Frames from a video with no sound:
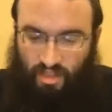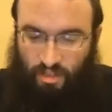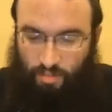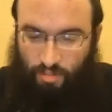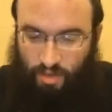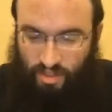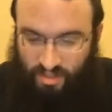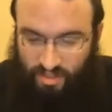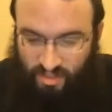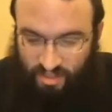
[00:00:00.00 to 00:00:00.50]
Like
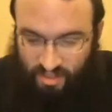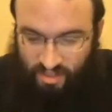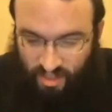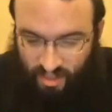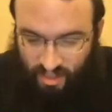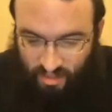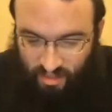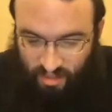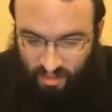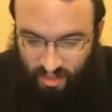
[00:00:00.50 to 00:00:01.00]
the Pasuk
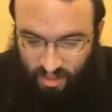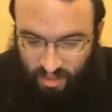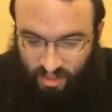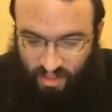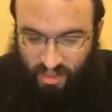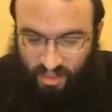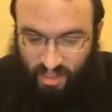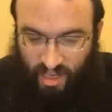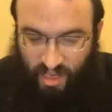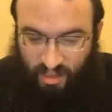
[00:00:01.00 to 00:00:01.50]

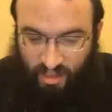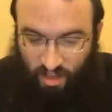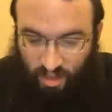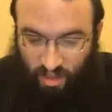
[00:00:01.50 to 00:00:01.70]
said, Ki